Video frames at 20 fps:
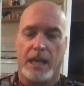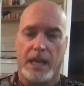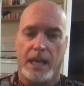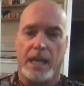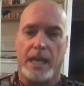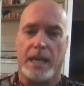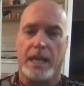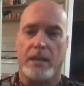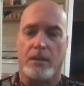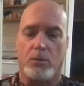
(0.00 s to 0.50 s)

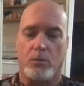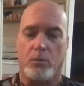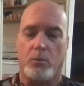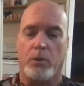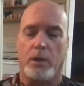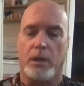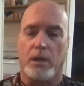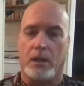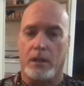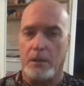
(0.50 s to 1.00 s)
it
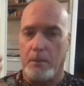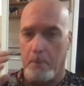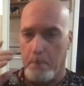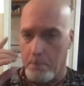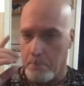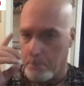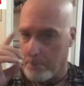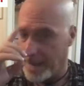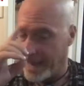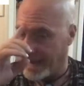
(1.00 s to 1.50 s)
will
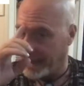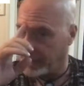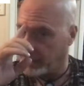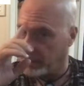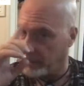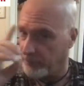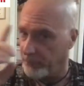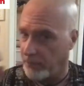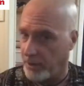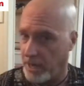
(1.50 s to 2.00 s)

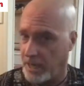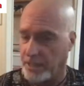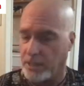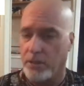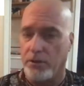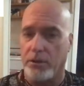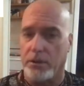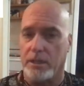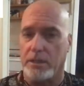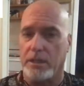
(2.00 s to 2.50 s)
magnify
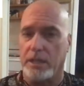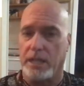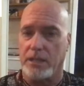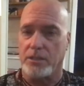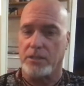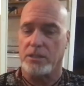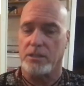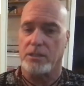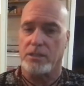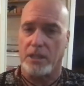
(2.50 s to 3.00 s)
your
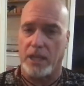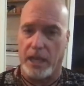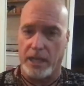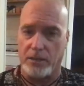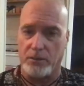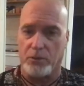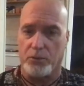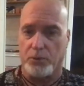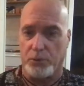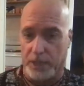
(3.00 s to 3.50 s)
intentions
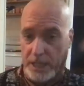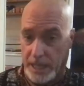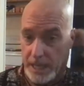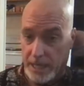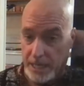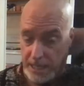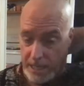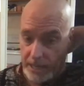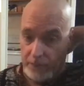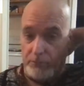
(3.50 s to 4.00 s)
and
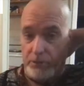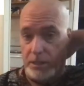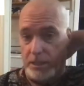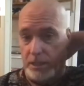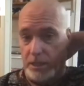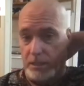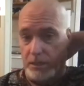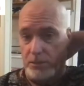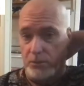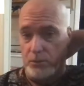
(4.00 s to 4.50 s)
create
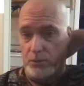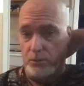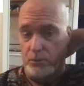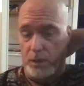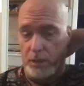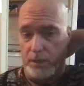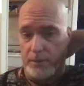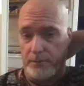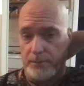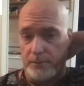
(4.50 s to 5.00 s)
everything that you want.